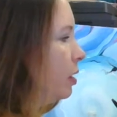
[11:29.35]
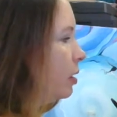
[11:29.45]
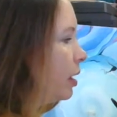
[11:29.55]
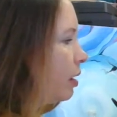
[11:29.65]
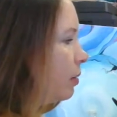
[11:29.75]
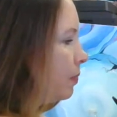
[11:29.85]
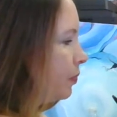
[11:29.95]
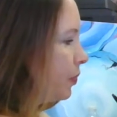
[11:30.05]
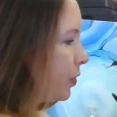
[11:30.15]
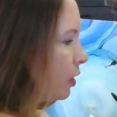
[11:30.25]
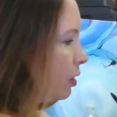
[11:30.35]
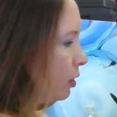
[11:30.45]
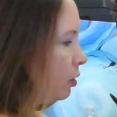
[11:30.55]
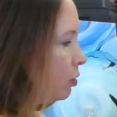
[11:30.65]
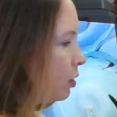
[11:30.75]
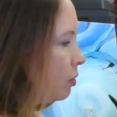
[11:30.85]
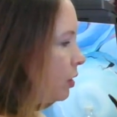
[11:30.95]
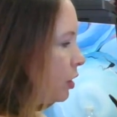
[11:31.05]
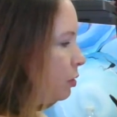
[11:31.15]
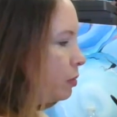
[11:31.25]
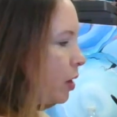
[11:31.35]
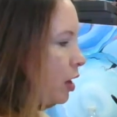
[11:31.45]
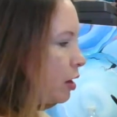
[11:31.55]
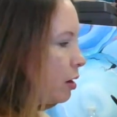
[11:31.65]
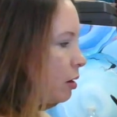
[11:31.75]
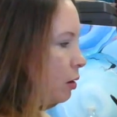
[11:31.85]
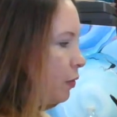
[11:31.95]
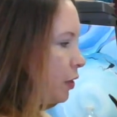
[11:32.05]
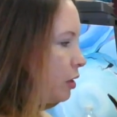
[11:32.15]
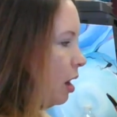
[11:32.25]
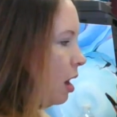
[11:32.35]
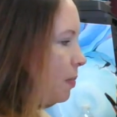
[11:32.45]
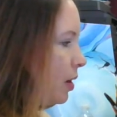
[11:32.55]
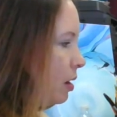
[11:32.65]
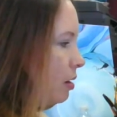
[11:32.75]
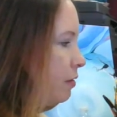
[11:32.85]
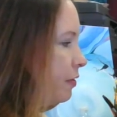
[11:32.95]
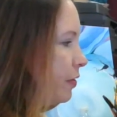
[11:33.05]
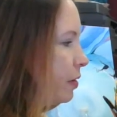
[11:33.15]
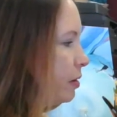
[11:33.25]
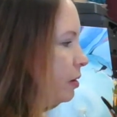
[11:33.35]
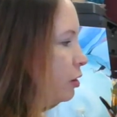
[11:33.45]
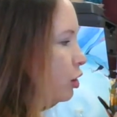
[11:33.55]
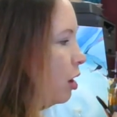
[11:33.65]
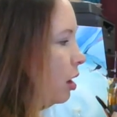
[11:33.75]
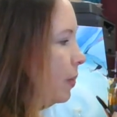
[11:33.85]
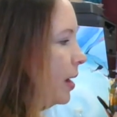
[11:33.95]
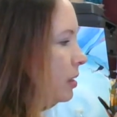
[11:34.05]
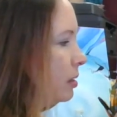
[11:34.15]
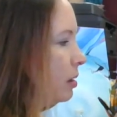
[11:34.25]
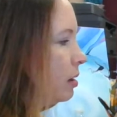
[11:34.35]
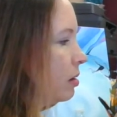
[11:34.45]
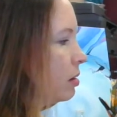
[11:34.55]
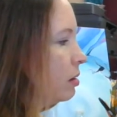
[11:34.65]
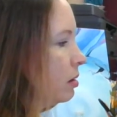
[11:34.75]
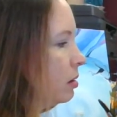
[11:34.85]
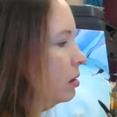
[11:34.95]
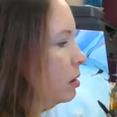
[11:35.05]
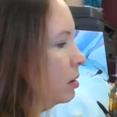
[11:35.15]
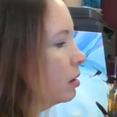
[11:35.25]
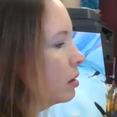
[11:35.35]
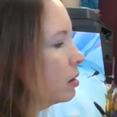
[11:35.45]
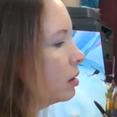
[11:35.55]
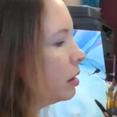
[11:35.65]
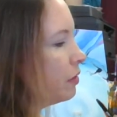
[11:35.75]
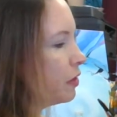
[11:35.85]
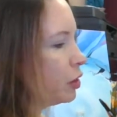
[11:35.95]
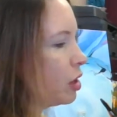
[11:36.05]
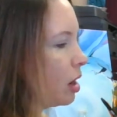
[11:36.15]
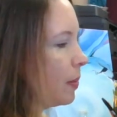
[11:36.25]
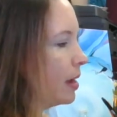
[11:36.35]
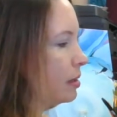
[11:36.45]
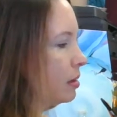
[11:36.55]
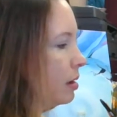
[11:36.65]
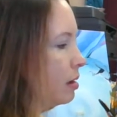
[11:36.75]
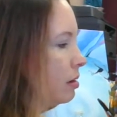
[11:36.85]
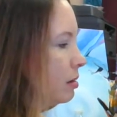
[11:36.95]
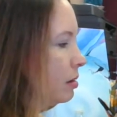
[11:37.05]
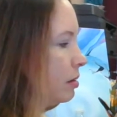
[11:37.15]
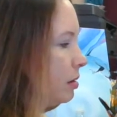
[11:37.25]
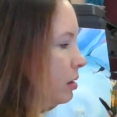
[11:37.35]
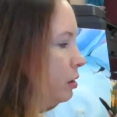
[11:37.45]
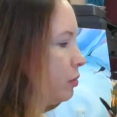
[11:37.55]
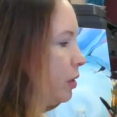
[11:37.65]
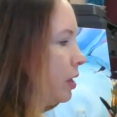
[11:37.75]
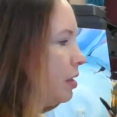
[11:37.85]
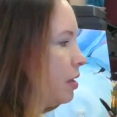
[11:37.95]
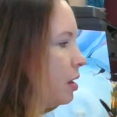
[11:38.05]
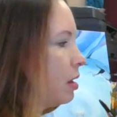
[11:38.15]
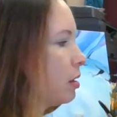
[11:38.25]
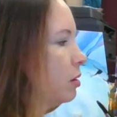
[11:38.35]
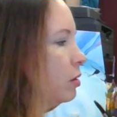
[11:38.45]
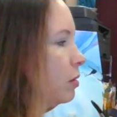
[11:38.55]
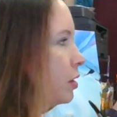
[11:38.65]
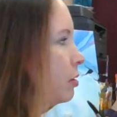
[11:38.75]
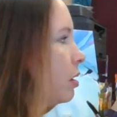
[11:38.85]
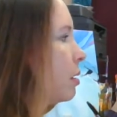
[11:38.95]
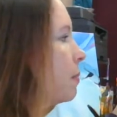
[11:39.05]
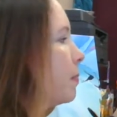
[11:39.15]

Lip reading: Now, you don't want to use marker over the top of chalk pastel if the chalk pastel is really thick. You don't want to do that.